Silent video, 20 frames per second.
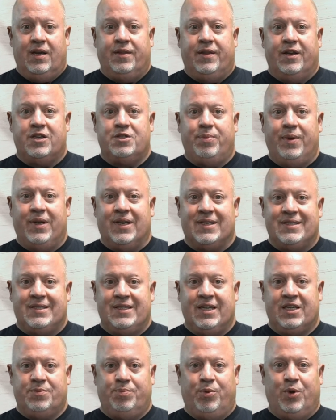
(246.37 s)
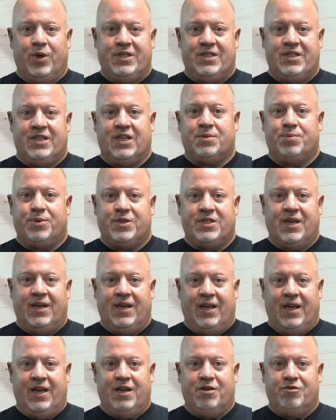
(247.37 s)
there's been a 6.6%
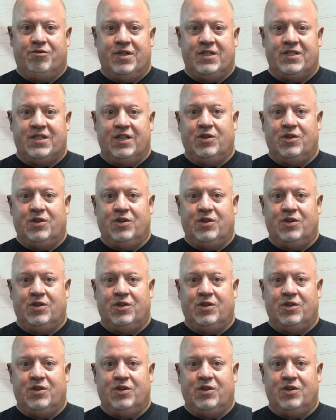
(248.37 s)
increase